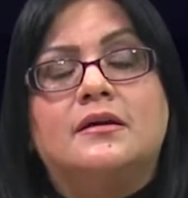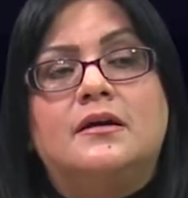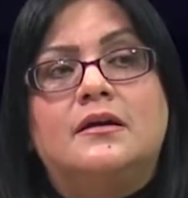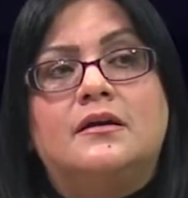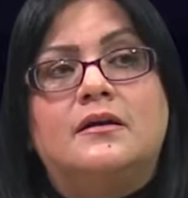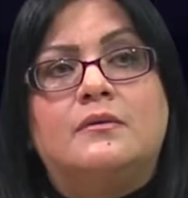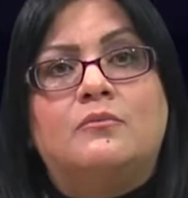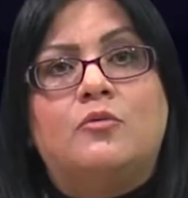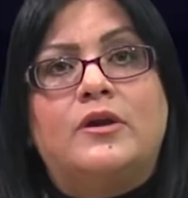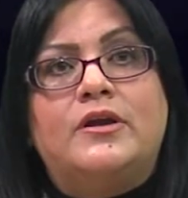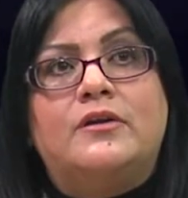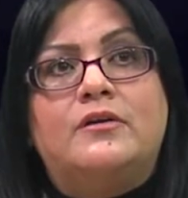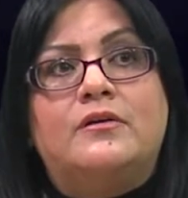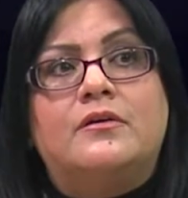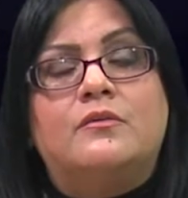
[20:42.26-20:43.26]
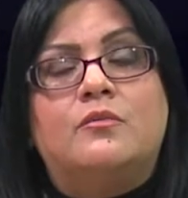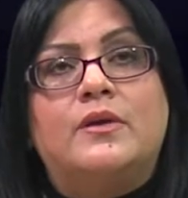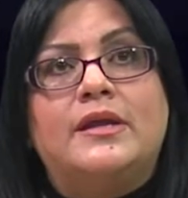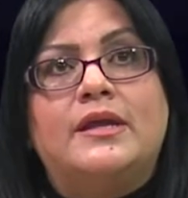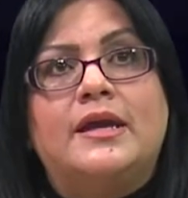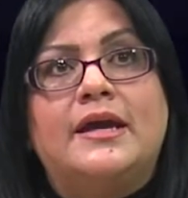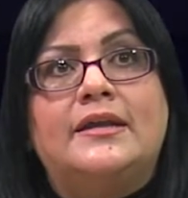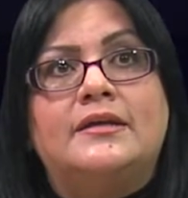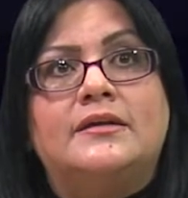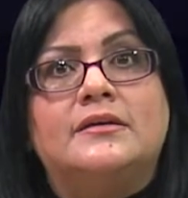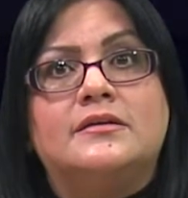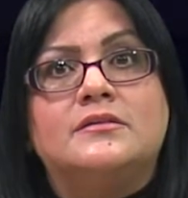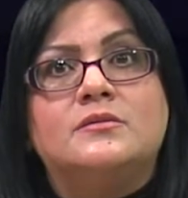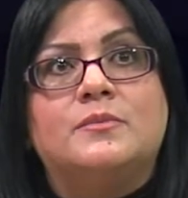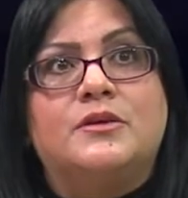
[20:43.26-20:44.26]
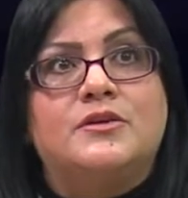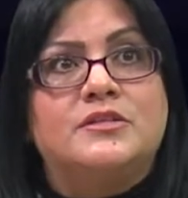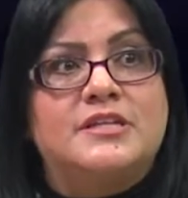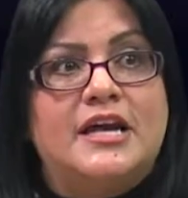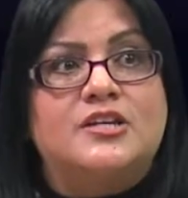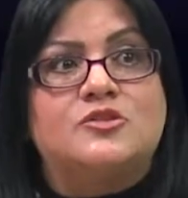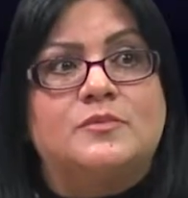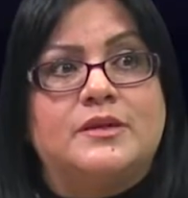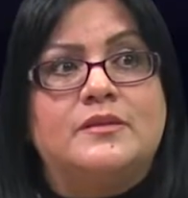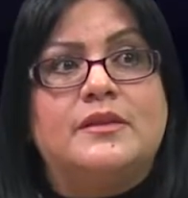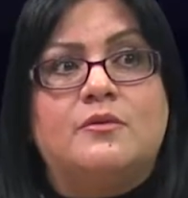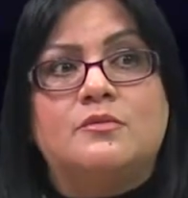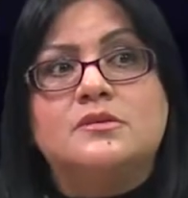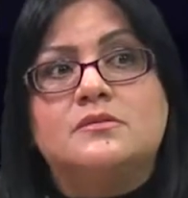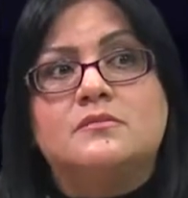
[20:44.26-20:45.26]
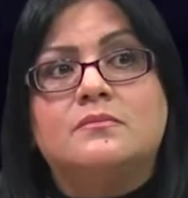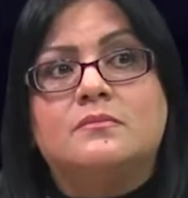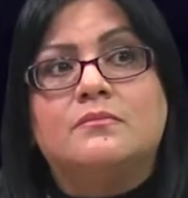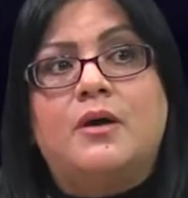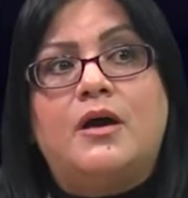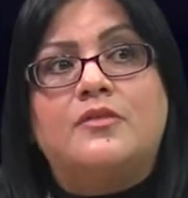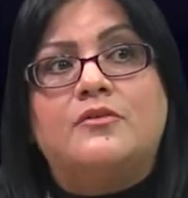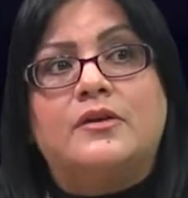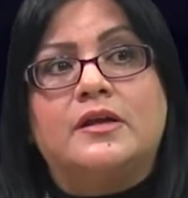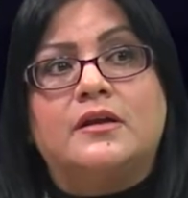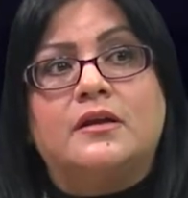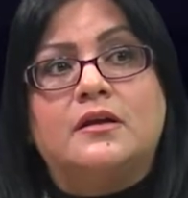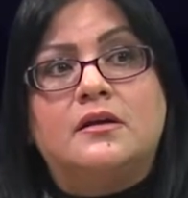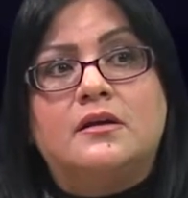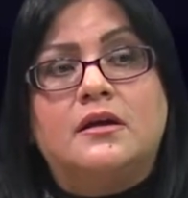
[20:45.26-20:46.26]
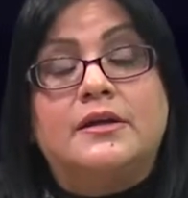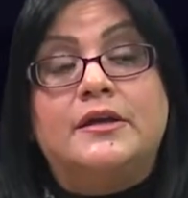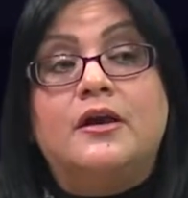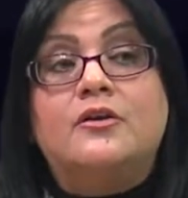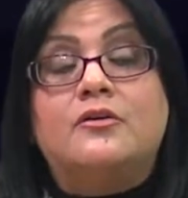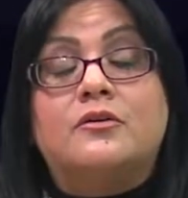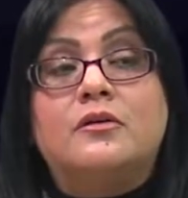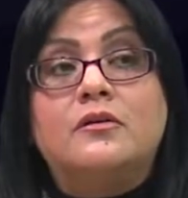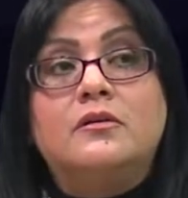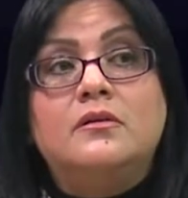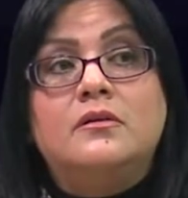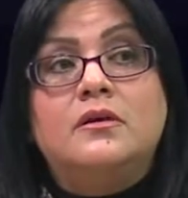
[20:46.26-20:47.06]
where we had a spirit attachment that was bothering a young girl,